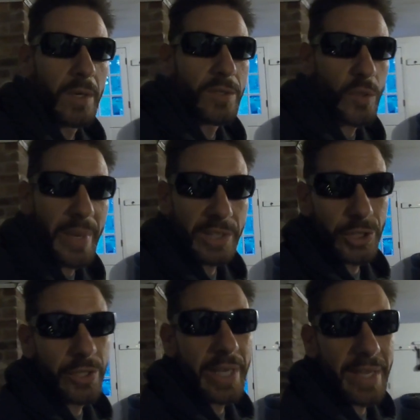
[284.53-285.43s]
So make
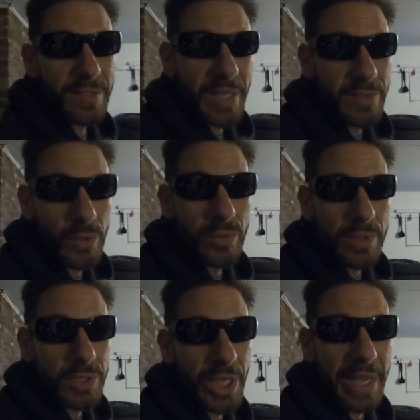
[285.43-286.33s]
sure you guys stay tuned to
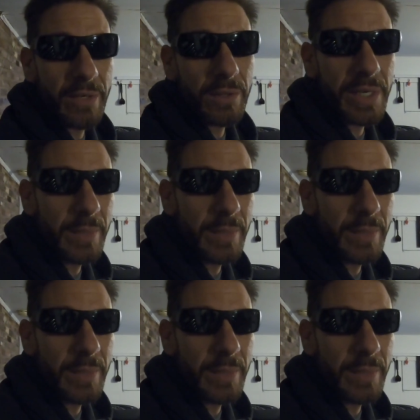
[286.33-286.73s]
the channel.